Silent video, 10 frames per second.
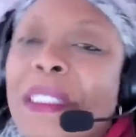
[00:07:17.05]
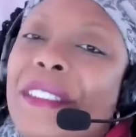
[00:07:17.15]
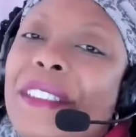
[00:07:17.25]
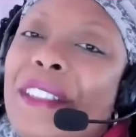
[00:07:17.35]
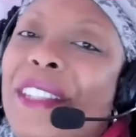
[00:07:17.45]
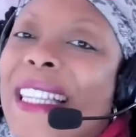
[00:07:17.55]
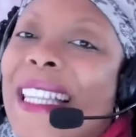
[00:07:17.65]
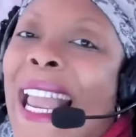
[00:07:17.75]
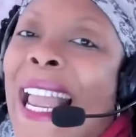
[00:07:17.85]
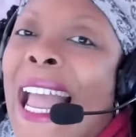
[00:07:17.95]
So
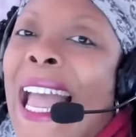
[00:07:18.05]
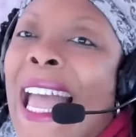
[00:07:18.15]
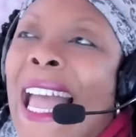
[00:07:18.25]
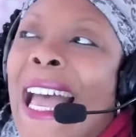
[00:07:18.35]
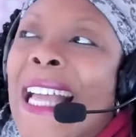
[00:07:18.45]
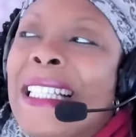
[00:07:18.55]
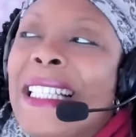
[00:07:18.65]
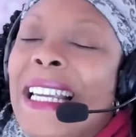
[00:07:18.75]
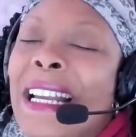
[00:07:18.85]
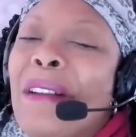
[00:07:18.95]

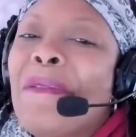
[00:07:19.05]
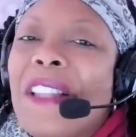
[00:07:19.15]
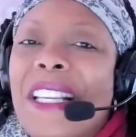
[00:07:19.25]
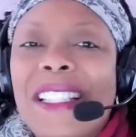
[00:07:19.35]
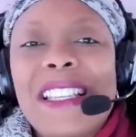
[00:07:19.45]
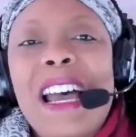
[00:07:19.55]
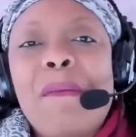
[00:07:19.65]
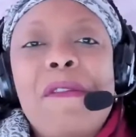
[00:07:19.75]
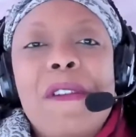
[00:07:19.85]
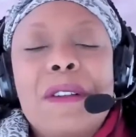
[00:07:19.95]
that's it for this time,
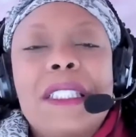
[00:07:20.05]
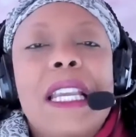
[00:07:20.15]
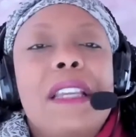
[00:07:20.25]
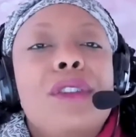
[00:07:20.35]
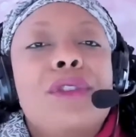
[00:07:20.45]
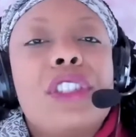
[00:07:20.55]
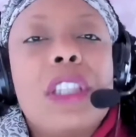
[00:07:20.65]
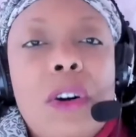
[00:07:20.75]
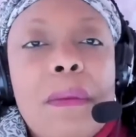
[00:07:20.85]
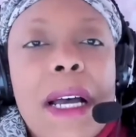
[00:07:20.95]
folks. Thank you
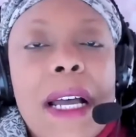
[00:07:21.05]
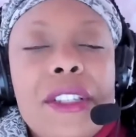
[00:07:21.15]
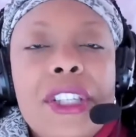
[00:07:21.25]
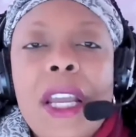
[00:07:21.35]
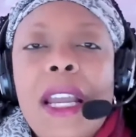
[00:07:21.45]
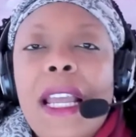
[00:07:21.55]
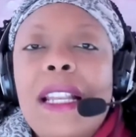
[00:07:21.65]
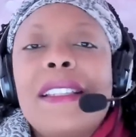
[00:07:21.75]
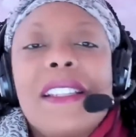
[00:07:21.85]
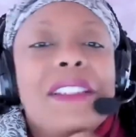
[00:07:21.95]
so much.
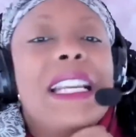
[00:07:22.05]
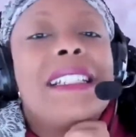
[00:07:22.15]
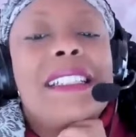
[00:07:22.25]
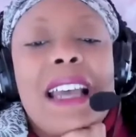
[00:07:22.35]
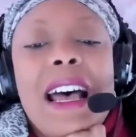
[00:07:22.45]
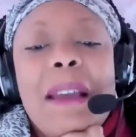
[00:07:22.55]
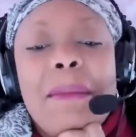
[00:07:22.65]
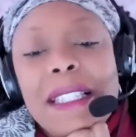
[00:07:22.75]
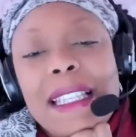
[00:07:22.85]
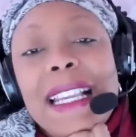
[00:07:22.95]
Until next time,
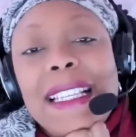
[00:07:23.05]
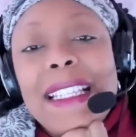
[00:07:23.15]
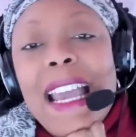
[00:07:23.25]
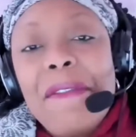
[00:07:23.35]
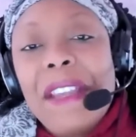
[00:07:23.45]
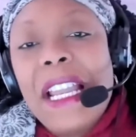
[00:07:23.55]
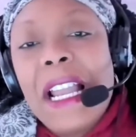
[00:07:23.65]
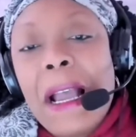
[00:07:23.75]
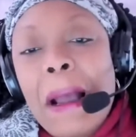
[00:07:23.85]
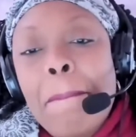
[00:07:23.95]
stay savvy.
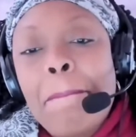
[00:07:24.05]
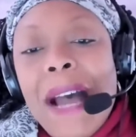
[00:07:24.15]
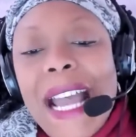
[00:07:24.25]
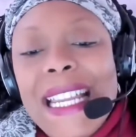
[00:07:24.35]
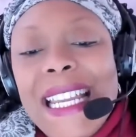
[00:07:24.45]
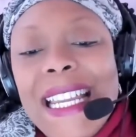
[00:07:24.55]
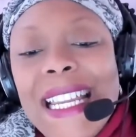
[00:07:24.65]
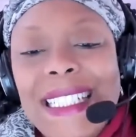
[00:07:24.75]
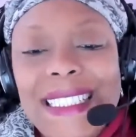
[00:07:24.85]
Bye.